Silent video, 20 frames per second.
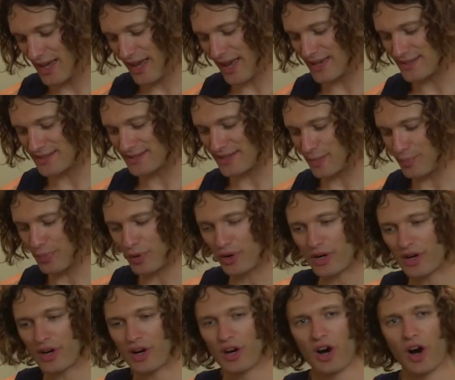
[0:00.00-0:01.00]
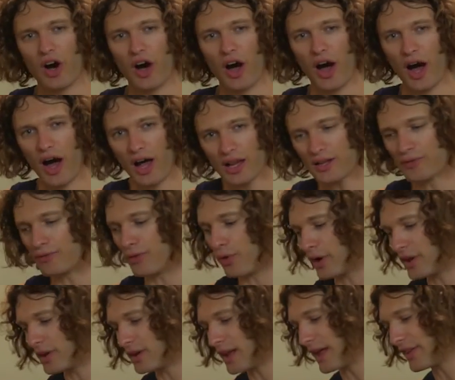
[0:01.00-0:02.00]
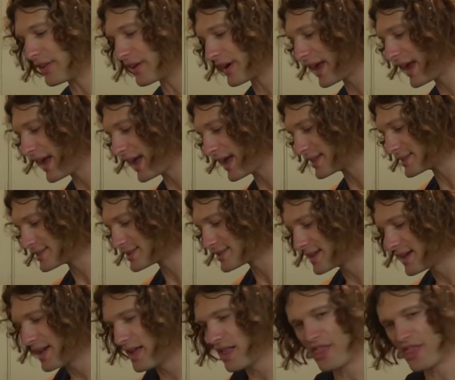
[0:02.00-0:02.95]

is they put olive oil on their hands.